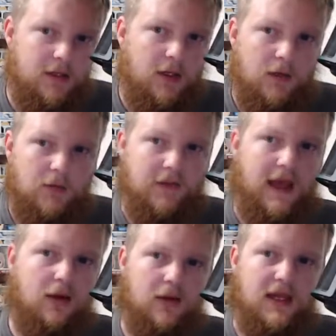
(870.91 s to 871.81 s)

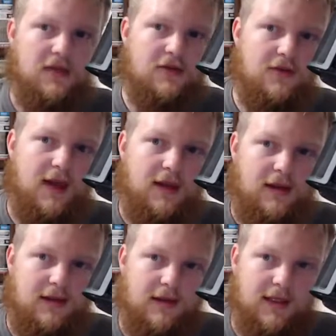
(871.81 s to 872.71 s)
without, and you're not
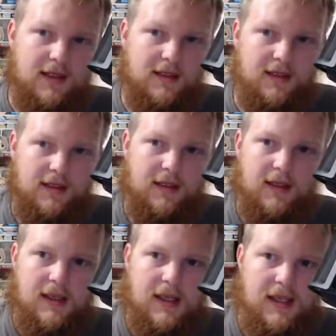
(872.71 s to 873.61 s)
like
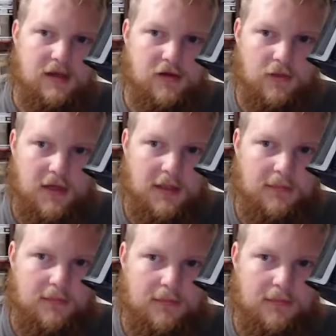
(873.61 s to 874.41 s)
hindering,